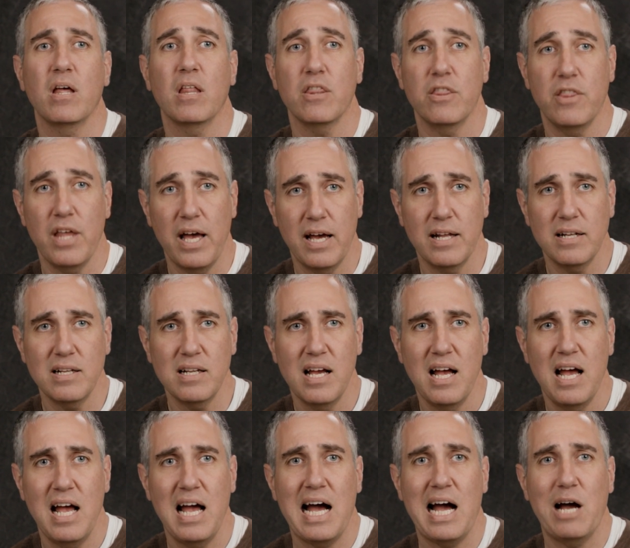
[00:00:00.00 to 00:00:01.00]
Then,
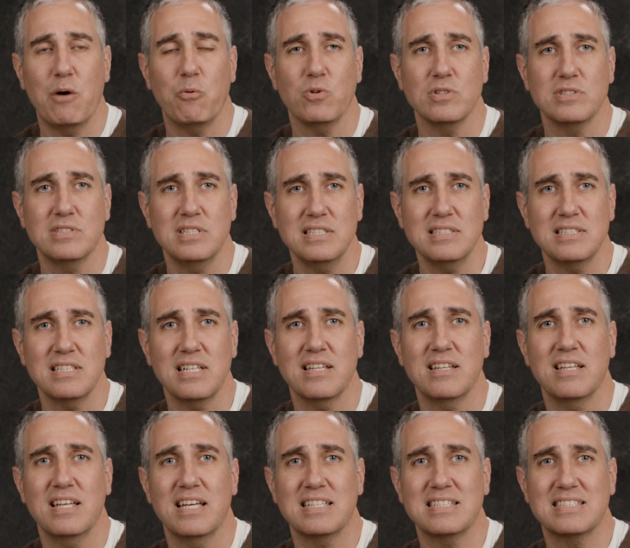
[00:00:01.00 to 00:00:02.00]
I will detail
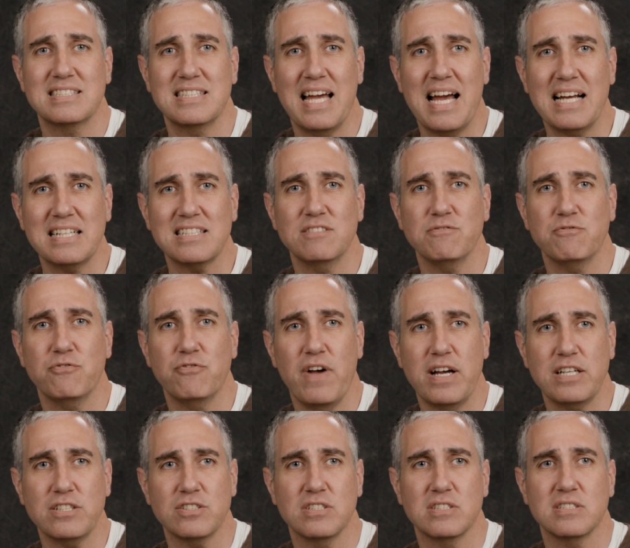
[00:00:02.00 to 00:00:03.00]
the exact
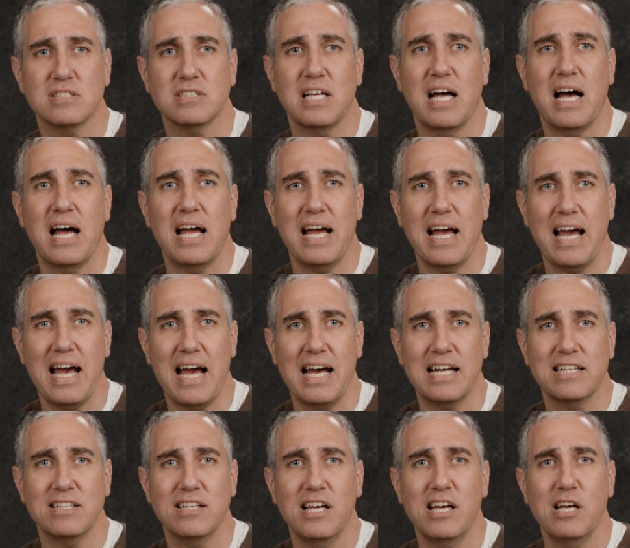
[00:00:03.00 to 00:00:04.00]
infections I
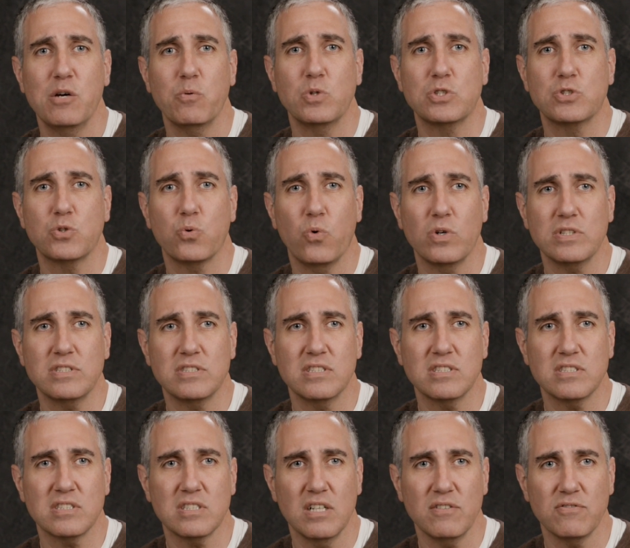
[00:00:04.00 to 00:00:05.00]
had, which once
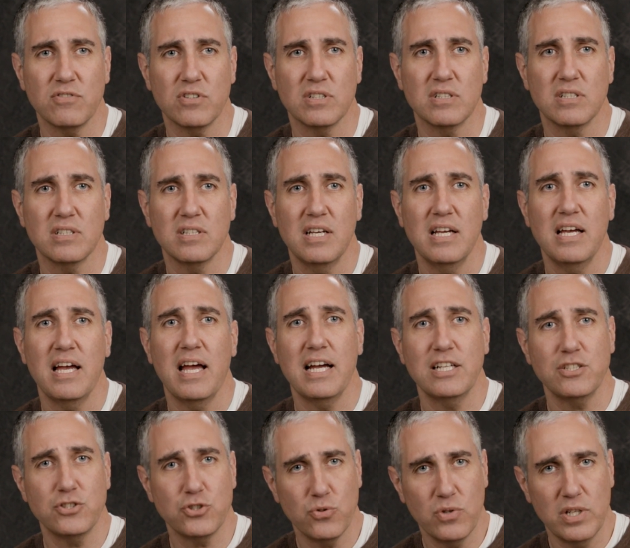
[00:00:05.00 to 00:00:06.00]
discovered
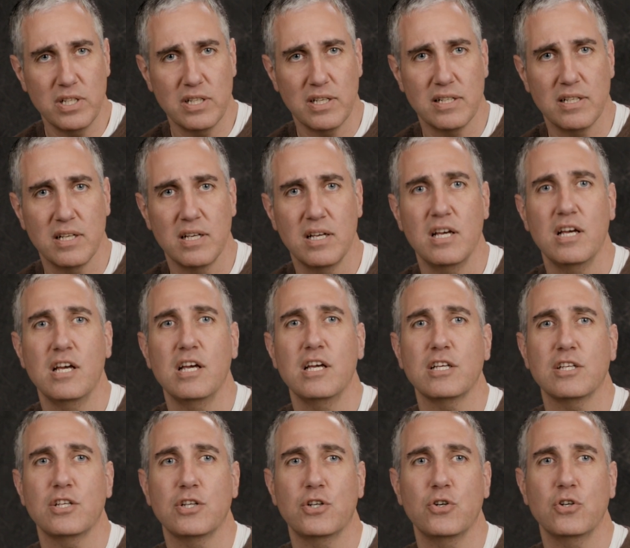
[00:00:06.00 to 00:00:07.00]
and treated,
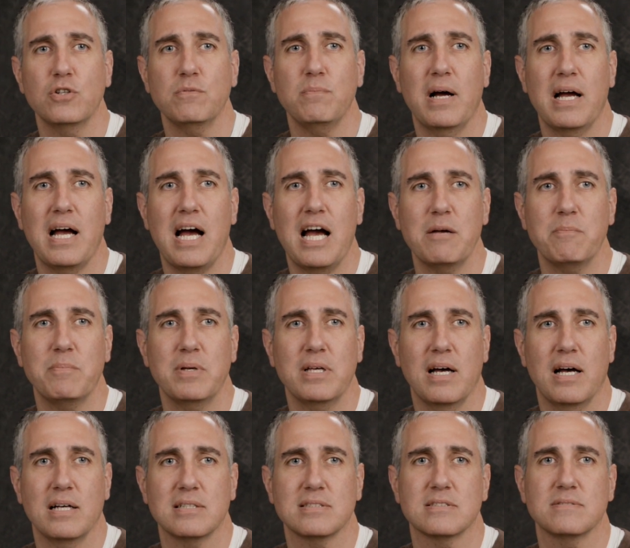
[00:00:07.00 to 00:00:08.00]
cured my
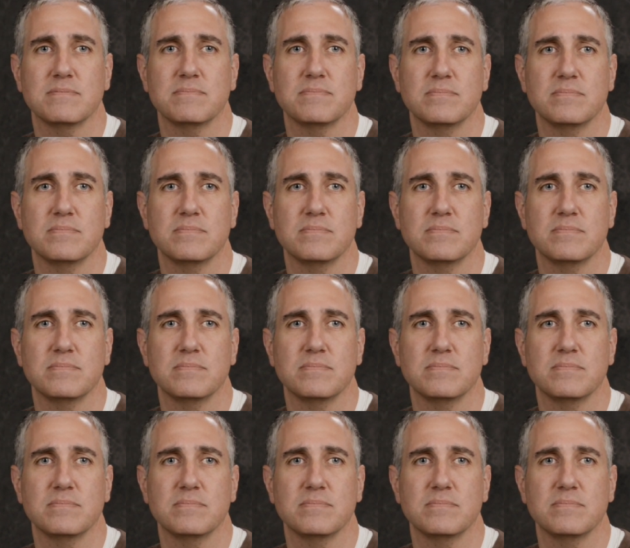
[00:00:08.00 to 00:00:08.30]
IBS.